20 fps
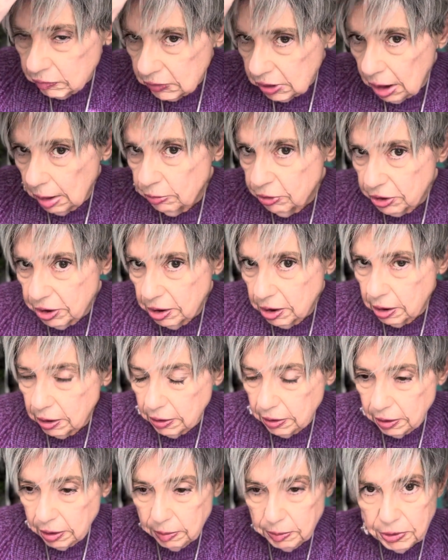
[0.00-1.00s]
I'm looking in a
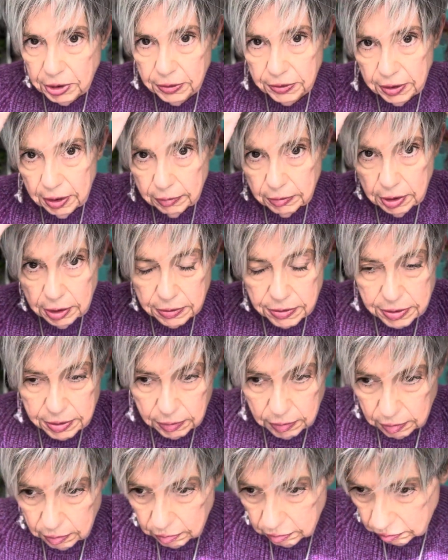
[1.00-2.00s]
little mirror down here,
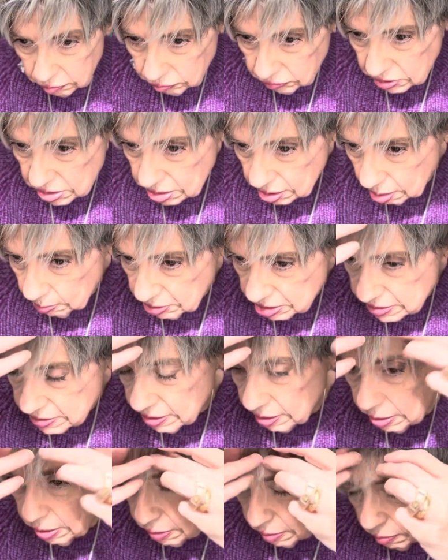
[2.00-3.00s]
so just give me a
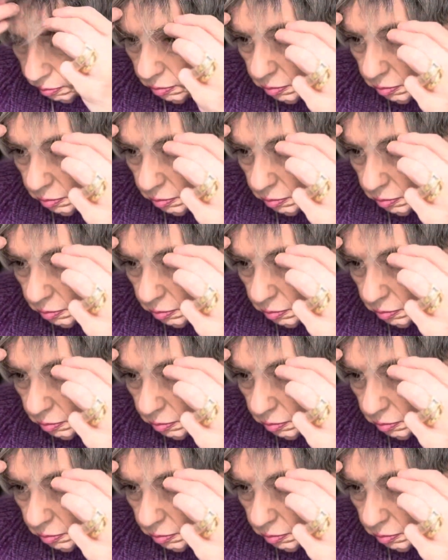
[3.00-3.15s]
second.